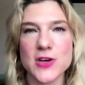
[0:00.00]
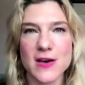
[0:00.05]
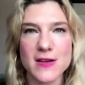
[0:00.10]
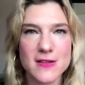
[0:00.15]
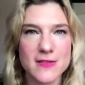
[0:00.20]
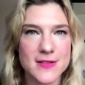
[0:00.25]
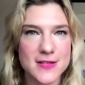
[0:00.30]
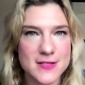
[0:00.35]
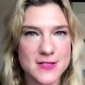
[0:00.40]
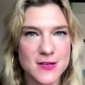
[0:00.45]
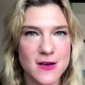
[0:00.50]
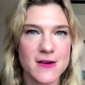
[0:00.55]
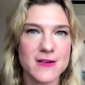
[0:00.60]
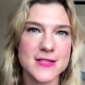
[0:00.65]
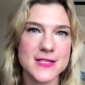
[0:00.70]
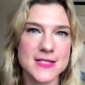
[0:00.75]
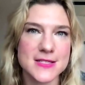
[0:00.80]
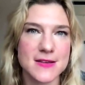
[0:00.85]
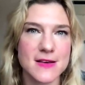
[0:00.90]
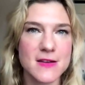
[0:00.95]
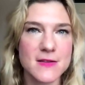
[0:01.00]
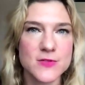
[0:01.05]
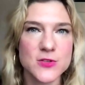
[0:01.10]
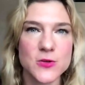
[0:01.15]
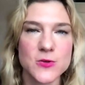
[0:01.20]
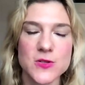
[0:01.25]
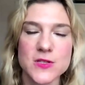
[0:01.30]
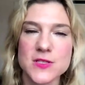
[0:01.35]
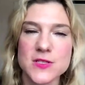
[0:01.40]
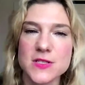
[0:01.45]
Jonathan Salk, the son
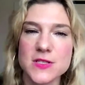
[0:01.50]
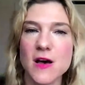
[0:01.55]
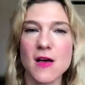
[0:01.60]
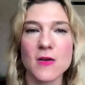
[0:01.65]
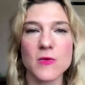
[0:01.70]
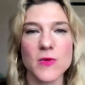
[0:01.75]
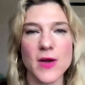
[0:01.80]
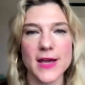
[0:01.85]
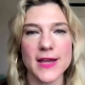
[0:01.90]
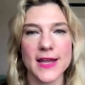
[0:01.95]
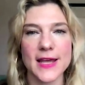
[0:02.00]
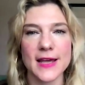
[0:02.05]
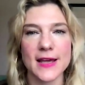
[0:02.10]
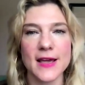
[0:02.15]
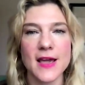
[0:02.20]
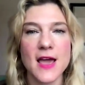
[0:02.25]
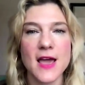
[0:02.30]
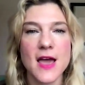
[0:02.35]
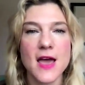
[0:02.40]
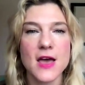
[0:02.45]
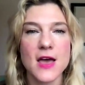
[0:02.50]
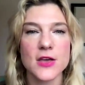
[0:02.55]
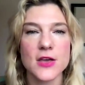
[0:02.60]
of Jonas Salk, writing,